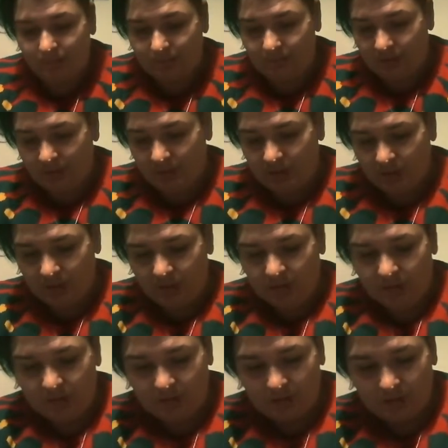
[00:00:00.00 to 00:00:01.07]

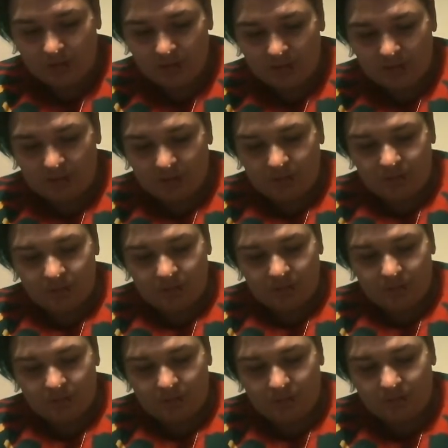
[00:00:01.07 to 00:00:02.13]

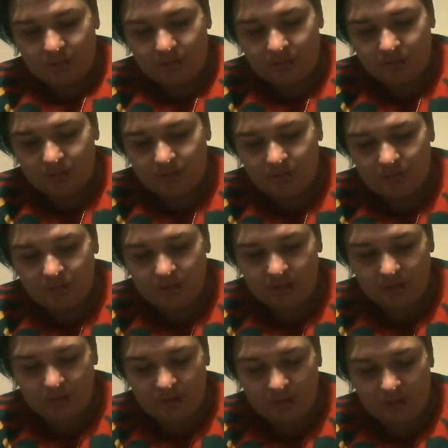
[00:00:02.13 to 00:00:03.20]

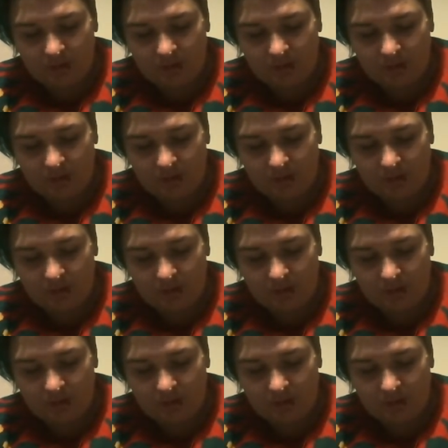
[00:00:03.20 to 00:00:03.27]
Nobody speaks.